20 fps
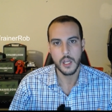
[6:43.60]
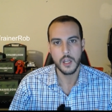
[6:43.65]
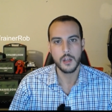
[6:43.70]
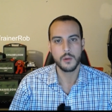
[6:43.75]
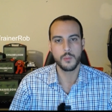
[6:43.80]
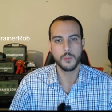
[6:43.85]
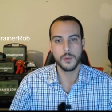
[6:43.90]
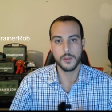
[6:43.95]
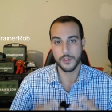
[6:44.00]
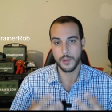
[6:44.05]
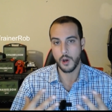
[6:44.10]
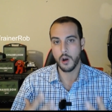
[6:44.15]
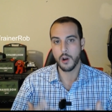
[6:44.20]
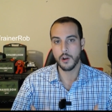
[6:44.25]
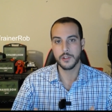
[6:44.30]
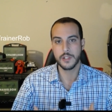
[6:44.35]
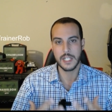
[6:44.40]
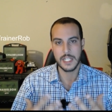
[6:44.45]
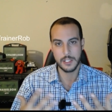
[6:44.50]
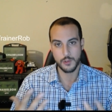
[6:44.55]
with
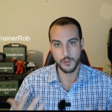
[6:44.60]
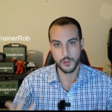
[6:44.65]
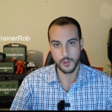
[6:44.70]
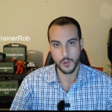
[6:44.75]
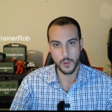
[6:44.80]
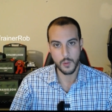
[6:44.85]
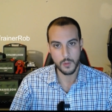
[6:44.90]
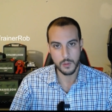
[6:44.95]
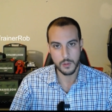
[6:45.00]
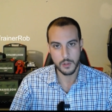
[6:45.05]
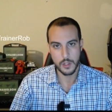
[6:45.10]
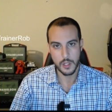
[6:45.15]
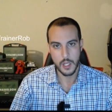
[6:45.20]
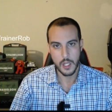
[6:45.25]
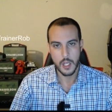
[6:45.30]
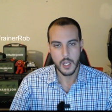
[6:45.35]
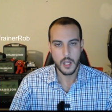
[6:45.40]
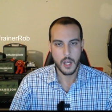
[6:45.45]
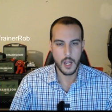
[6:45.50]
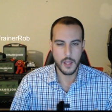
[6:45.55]
heart and soul,
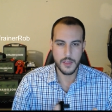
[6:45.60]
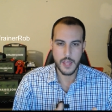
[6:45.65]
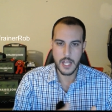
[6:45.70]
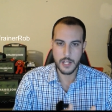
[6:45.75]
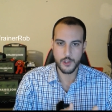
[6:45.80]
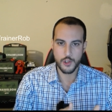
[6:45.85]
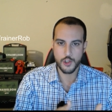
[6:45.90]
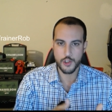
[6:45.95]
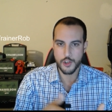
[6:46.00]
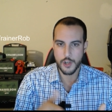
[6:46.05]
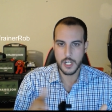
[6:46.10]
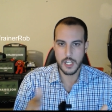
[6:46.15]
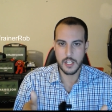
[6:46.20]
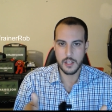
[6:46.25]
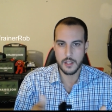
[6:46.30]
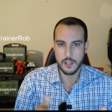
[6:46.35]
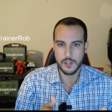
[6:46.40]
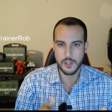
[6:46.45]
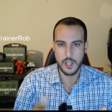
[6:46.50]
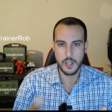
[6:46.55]
and that's treading
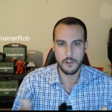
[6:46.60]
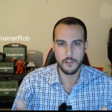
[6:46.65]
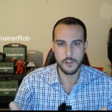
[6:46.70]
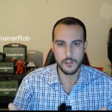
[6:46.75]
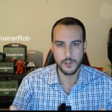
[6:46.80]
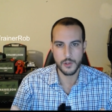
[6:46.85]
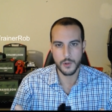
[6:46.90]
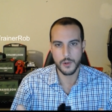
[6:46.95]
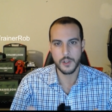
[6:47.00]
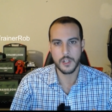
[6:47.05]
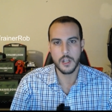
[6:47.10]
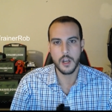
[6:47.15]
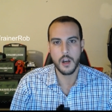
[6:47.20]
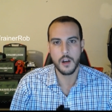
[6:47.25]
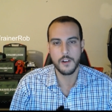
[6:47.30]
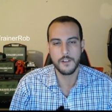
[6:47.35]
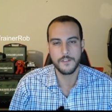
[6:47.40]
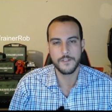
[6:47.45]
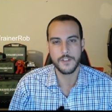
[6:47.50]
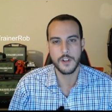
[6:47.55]
the territory
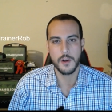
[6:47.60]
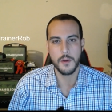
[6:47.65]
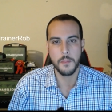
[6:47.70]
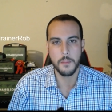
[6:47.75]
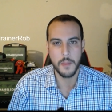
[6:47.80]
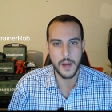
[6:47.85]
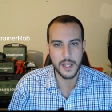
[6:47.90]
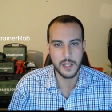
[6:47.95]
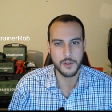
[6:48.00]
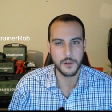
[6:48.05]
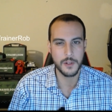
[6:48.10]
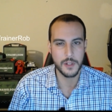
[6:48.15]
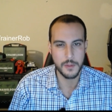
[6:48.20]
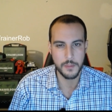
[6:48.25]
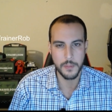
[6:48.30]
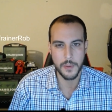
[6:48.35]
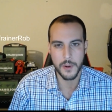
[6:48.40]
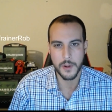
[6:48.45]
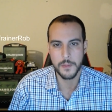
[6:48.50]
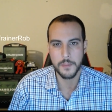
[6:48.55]
of Michael and
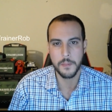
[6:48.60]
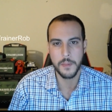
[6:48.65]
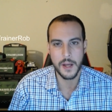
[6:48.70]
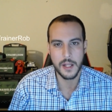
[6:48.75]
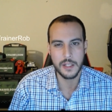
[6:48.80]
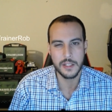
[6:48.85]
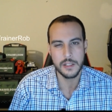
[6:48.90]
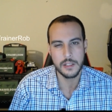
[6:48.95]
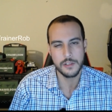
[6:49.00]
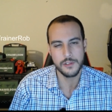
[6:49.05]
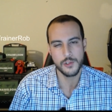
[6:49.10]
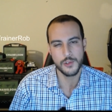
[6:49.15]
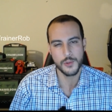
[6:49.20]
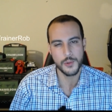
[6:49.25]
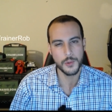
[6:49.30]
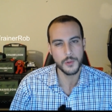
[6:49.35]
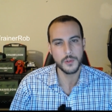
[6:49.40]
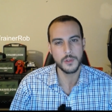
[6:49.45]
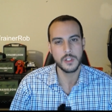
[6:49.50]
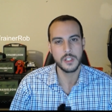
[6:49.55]
Bart Bellin
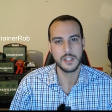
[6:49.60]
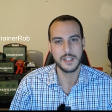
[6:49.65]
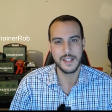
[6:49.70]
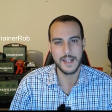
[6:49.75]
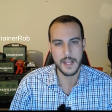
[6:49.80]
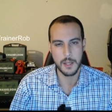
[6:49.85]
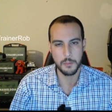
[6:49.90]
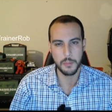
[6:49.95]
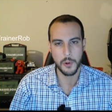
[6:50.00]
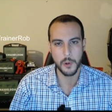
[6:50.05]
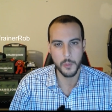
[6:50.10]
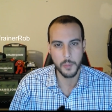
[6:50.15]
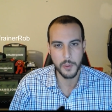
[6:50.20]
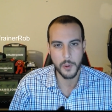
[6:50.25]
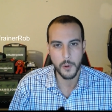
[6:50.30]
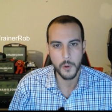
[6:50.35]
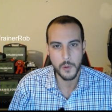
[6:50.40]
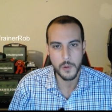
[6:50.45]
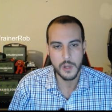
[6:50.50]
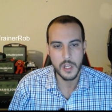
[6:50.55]
school,
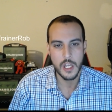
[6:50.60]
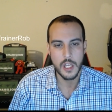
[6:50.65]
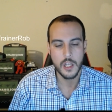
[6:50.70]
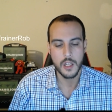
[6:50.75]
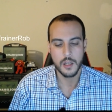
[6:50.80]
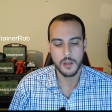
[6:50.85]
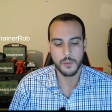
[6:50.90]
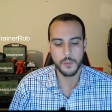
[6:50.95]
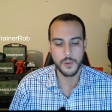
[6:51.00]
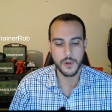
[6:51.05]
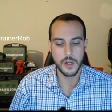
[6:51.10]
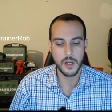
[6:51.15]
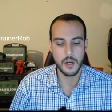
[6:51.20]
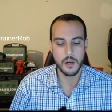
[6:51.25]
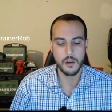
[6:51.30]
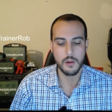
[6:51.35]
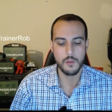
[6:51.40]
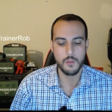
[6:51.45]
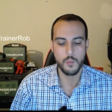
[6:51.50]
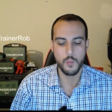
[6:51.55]
NAPOPO,
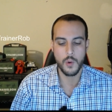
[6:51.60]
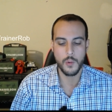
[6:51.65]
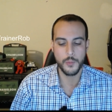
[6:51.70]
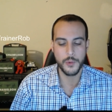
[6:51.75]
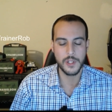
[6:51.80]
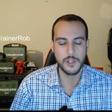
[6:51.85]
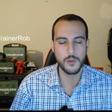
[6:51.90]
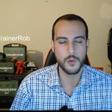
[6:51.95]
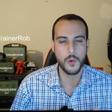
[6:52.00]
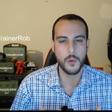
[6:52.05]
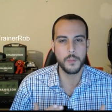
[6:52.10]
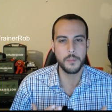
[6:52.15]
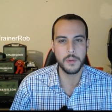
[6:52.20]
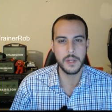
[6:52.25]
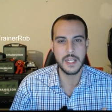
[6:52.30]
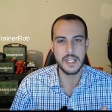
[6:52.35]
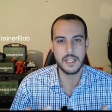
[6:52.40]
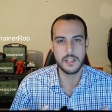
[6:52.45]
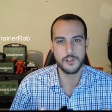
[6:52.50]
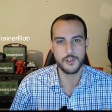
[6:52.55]
where when we do
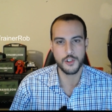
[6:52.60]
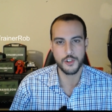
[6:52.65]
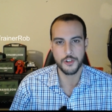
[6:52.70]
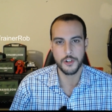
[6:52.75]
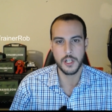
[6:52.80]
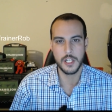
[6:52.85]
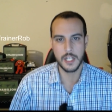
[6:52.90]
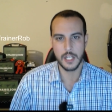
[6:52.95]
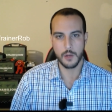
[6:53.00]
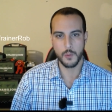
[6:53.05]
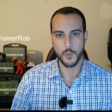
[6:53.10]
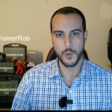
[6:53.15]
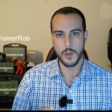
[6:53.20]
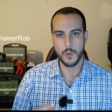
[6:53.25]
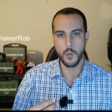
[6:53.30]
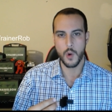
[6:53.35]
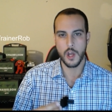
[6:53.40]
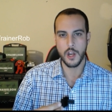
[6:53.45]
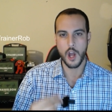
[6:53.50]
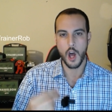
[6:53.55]
obedience training, we
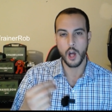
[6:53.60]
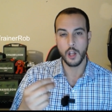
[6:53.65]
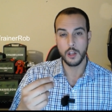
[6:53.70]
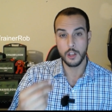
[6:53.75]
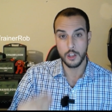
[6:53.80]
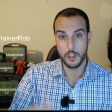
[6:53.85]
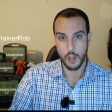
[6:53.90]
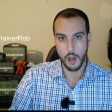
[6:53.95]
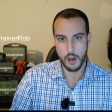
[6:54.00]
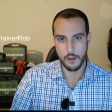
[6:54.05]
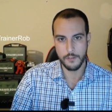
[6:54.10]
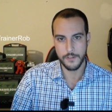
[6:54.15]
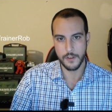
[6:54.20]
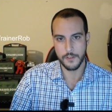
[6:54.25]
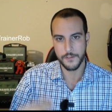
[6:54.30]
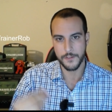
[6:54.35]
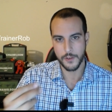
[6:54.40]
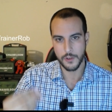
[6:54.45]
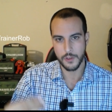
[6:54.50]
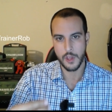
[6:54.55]
want a love
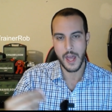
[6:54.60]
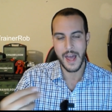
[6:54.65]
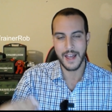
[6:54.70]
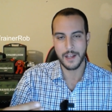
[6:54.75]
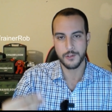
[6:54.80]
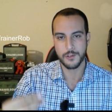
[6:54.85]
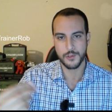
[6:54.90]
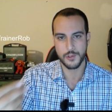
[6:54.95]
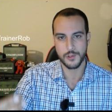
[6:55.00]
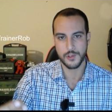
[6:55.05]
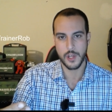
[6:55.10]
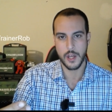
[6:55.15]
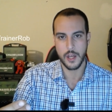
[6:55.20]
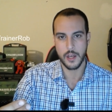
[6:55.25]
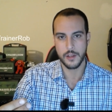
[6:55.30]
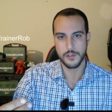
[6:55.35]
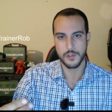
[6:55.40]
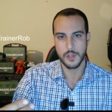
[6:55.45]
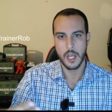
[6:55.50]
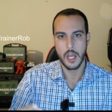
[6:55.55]
for the
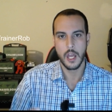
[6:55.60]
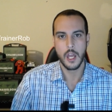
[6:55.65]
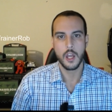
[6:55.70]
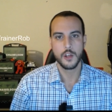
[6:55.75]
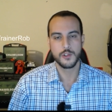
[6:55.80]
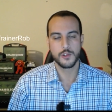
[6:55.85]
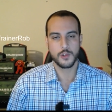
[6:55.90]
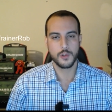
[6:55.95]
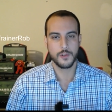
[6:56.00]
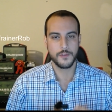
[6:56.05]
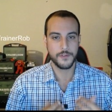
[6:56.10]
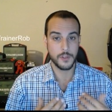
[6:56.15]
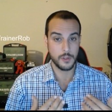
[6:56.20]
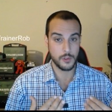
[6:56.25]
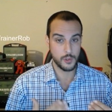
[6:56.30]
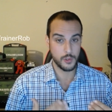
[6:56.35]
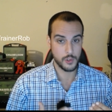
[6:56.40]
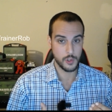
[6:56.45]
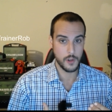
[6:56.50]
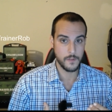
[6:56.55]
exercise. So for the
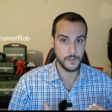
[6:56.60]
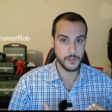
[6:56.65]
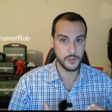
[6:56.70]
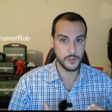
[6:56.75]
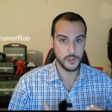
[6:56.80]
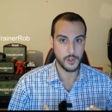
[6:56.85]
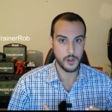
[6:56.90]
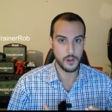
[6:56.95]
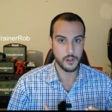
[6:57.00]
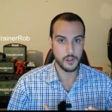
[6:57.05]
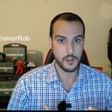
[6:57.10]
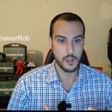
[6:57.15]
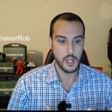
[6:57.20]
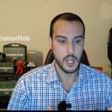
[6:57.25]
service dog,